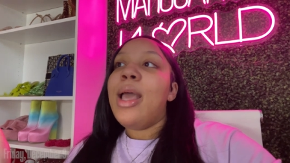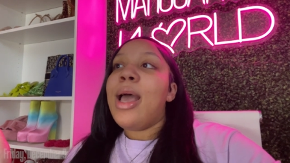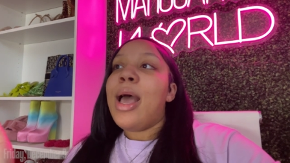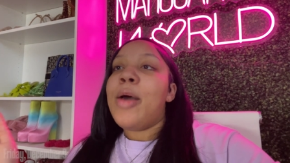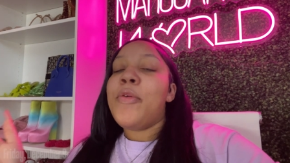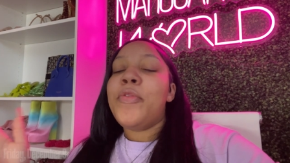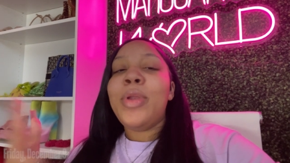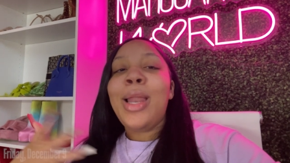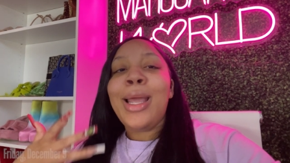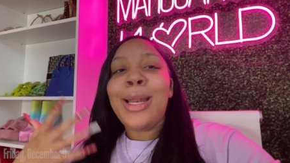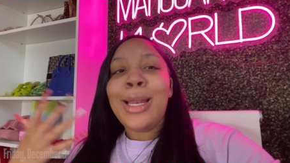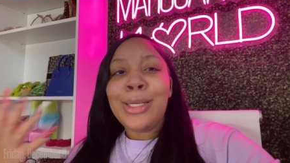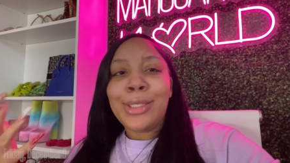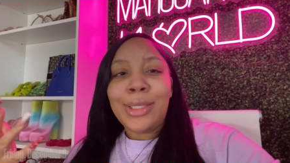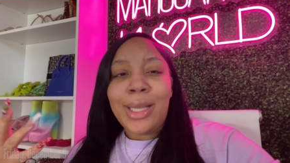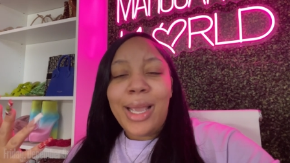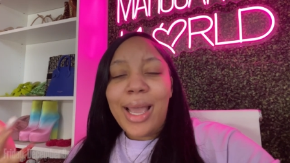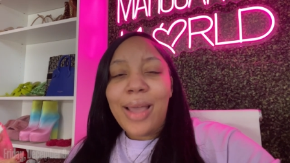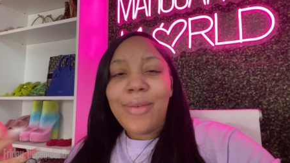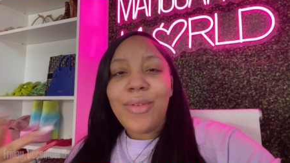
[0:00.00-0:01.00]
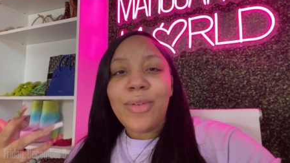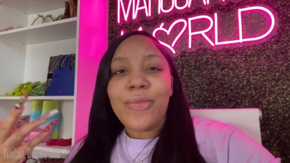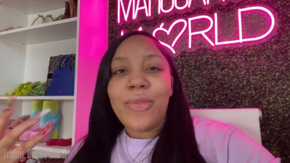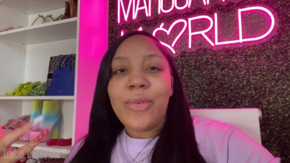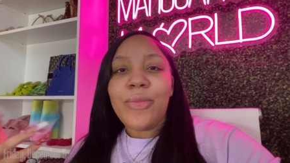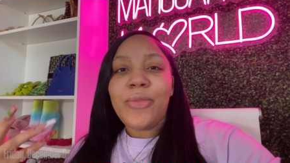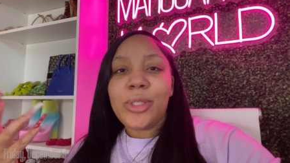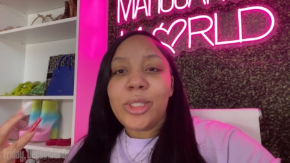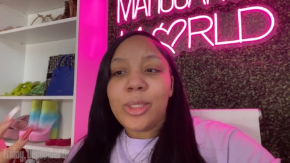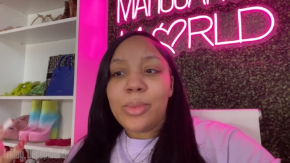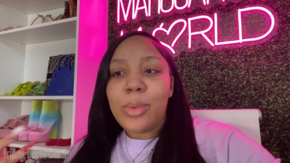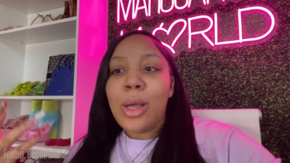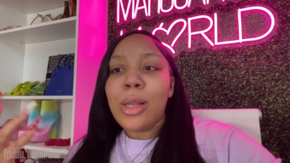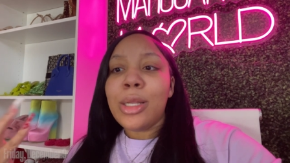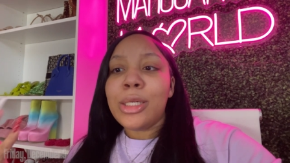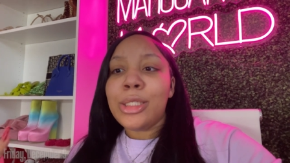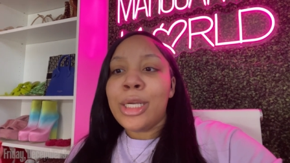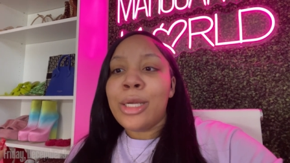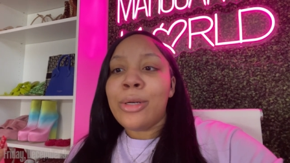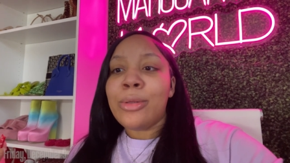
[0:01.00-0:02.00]
I feel like they should have it for, for smaller
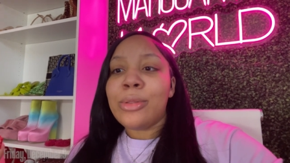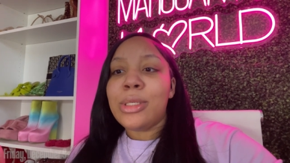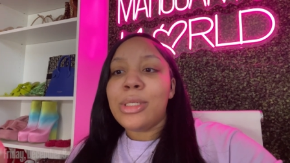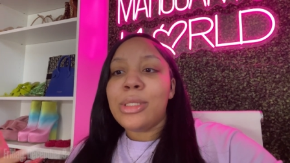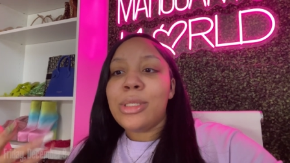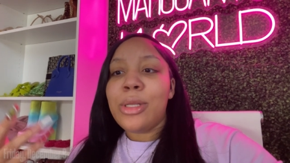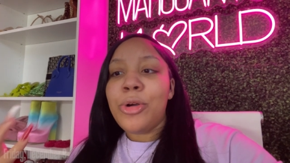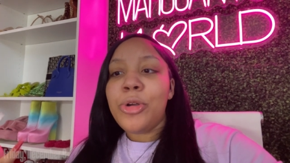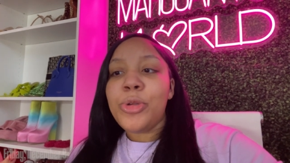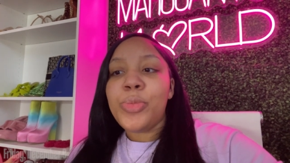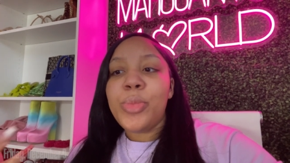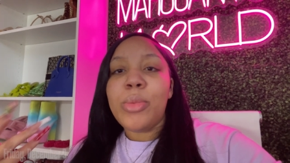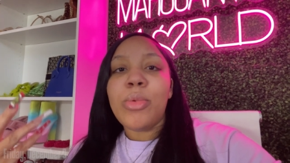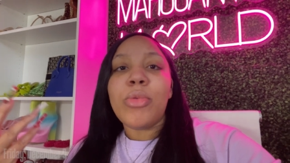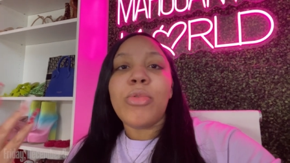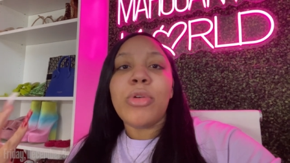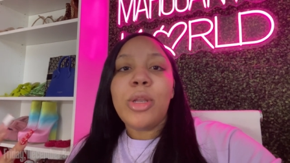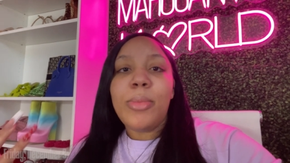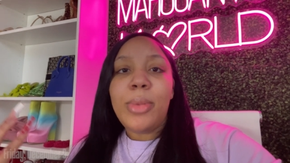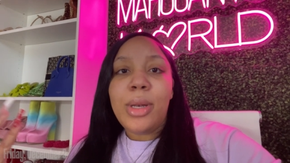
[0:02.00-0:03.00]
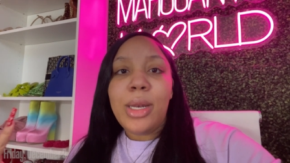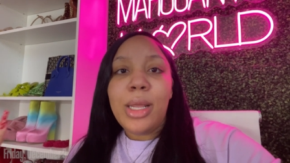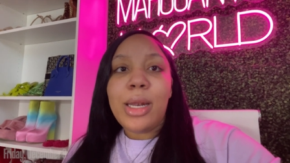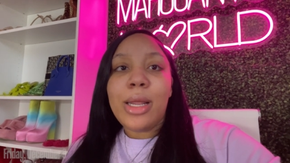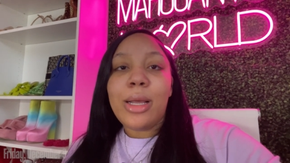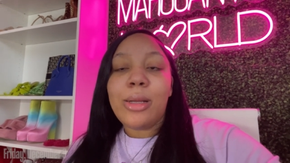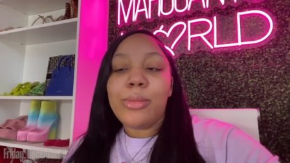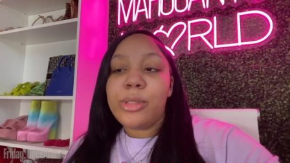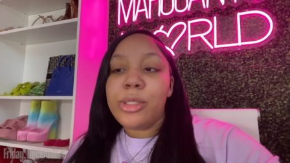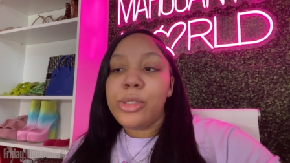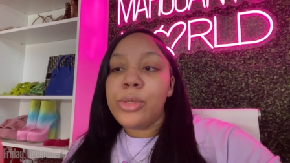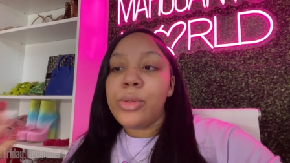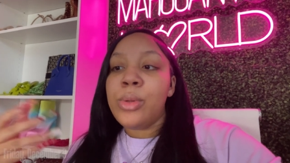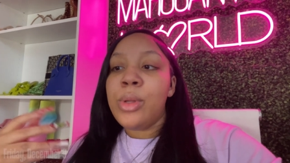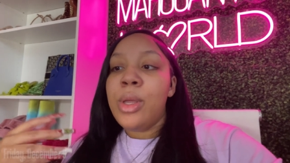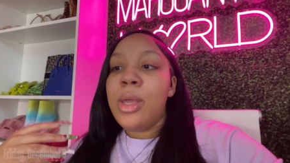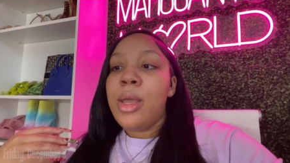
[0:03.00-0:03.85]
channels because those people really be needing help too.